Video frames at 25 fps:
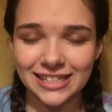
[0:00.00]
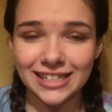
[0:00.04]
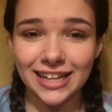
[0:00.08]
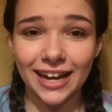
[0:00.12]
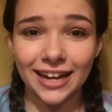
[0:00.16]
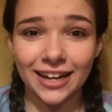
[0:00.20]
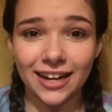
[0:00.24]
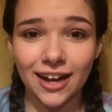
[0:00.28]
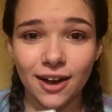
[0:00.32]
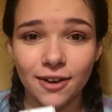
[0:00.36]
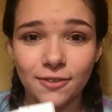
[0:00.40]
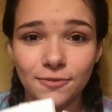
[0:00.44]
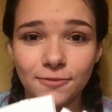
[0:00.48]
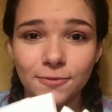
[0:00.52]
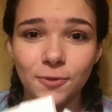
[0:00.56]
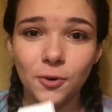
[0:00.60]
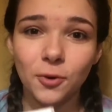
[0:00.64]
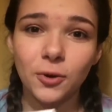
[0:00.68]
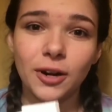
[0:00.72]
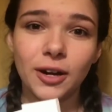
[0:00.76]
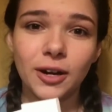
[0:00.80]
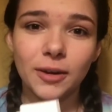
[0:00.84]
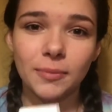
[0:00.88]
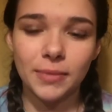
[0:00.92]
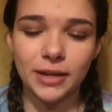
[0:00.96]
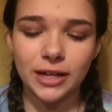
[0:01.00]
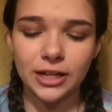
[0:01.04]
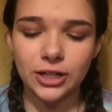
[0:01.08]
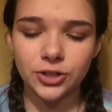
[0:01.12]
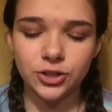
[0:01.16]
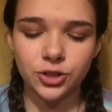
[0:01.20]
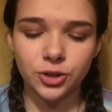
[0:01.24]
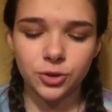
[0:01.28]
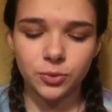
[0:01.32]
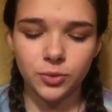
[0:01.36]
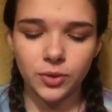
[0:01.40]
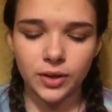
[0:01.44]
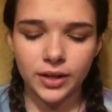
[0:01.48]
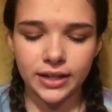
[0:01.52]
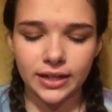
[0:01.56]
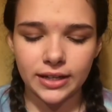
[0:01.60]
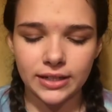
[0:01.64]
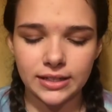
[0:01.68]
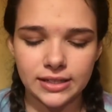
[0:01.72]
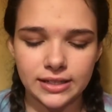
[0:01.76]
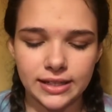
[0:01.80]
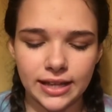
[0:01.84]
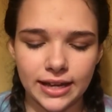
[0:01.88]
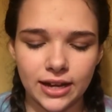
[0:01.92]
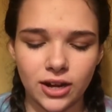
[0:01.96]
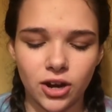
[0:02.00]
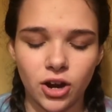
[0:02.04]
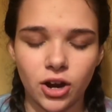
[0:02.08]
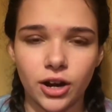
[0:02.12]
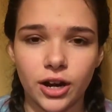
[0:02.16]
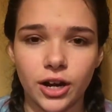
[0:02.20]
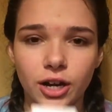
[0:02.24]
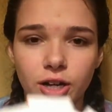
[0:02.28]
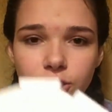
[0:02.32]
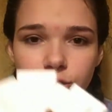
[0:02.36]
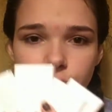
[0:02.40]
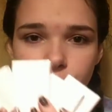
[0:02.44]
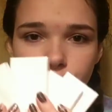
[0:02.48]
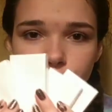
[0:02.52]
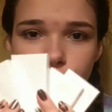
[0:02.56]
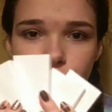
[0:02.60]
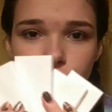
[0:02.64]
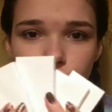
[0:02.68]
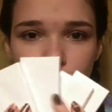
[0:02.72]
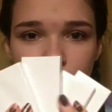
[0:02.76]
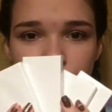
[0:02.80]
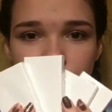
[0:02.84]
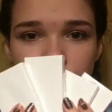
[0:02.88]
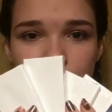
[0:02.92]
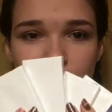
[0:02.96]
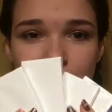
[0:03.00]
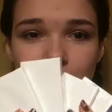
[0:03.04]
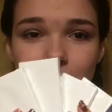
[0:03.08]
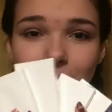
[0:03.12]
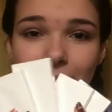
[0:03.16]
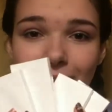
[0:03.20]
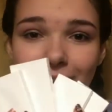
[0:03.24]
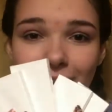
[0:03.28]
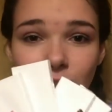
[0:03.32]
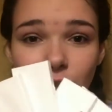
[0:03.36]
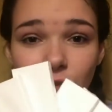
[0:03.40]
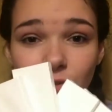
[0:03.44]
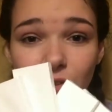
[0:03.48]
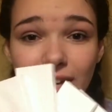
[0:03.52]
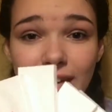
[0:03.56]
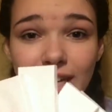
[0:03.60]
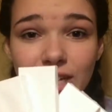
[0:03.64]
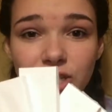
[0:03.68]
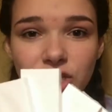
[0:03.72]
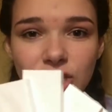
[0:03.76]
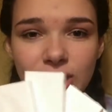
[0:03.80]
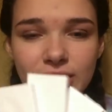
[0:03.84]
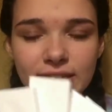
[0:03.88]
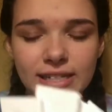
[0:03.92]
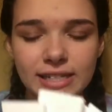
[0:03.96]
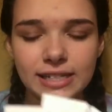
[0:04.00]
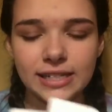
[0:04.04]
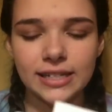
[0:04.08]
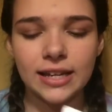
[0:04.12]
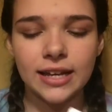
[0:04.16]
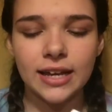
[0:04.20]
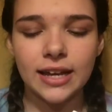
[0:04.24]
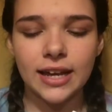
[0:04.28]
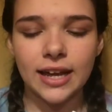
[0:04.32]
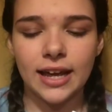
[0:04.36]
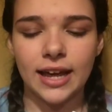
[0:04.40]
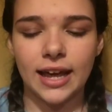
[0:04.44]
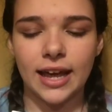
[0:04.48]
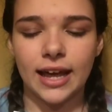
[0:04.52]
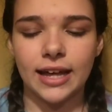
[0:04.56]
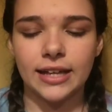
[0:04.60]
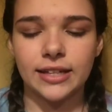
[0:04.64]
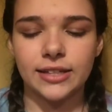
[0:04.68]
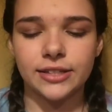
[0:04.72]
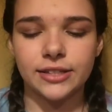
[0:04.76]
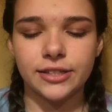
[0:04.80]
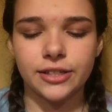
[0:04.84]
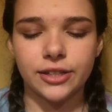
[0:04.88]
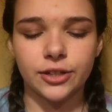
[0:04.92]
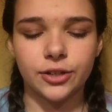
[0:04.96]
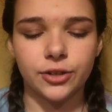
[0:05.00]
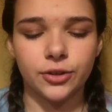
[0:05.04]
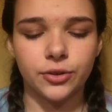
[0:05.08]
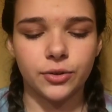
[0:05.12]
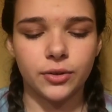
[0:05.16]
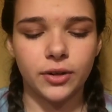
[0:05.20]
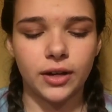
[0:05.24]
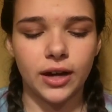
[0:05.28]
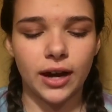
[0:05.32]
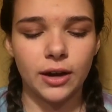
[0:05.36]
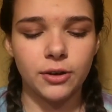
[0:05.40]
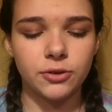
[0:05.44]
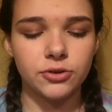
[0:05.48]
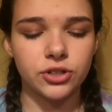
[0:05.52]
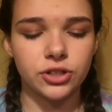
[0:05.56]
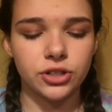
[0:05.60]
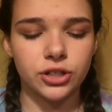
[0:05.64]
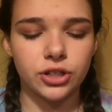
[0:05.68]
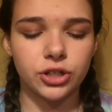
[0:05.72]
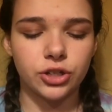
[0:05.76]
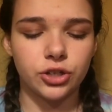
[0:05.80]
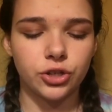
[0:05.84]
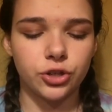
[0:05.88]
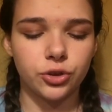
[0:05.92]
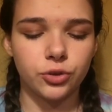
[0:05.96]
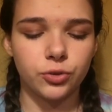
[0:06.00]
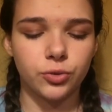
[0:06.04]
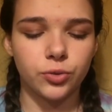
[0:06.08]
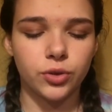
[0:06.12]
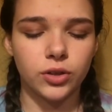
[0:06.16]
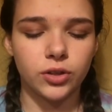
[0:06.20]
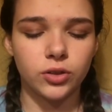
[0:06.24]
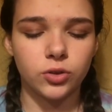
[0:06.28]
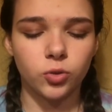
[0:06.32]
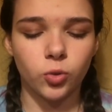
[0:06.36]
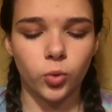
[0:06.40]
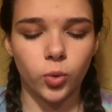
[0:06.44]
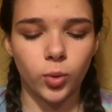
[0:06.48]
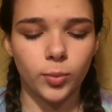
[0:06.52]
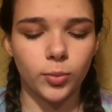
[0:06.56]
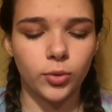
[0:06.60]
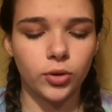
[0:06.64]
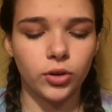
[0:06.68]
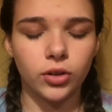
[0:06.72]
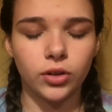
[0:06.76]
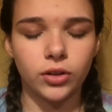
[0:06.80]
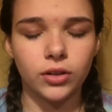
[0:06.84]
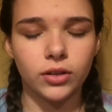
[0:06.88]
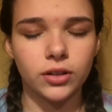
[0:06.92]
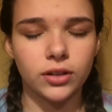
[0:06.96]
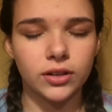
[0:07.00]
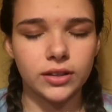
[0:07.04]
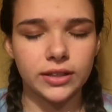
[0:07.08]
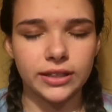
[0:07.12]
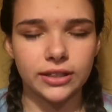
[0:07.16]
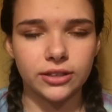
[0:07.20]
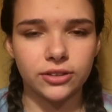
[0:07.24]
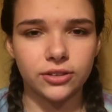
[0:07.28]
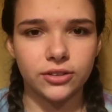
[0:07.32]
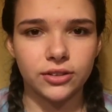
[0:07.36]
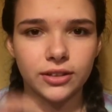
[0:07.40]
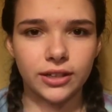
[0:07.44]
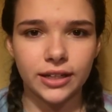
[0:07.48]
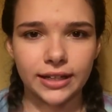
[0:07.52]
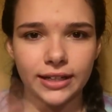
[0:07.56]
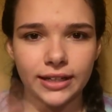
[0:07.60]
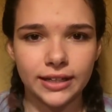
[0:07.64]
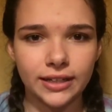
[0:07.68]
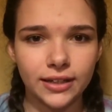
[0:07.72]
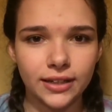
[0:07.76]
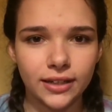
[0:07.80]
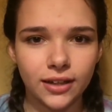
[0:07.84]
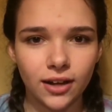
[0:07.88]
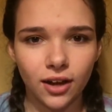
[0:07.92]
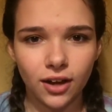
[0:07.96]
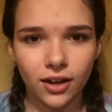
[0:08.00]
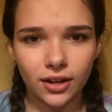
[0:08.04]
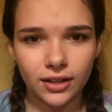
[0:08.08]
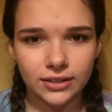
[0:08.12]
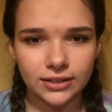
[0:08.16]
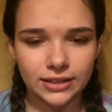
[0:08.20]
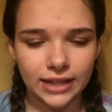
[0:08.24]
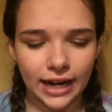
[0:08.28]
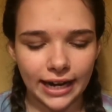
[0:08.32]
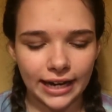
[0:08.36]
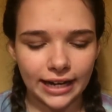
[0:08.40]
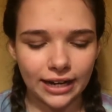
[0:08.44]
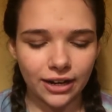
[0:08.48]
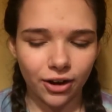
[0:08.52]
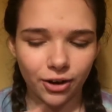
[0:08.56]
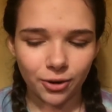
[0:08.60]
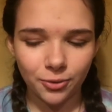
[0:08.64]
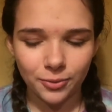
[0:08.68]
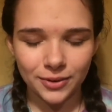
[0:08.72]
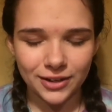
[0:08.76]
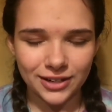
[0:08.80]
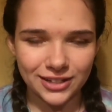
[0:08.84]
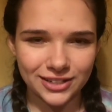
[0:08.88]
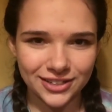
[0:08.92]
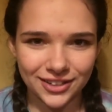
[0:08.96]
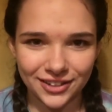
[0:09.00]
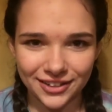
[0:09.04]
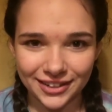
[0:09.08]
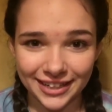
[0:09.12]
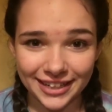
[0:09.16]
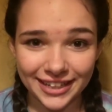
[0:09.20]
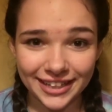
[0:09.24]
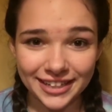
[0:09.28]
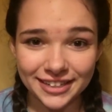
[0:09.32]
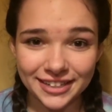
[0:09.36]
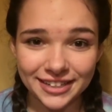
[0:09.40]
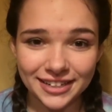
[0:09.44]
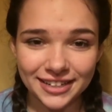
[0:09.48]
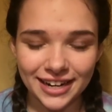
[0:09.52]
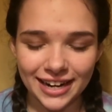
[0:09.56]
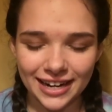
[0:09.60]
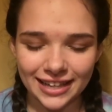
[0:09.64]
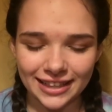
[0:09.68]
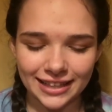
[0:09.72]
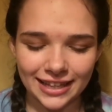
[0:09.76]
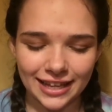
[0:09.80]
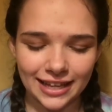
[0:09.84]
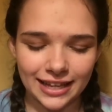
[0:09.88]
I got 4 miniature ones. They are 2 inches by 3 inches. And so I was just gonna do normal little tiny artworks on here, and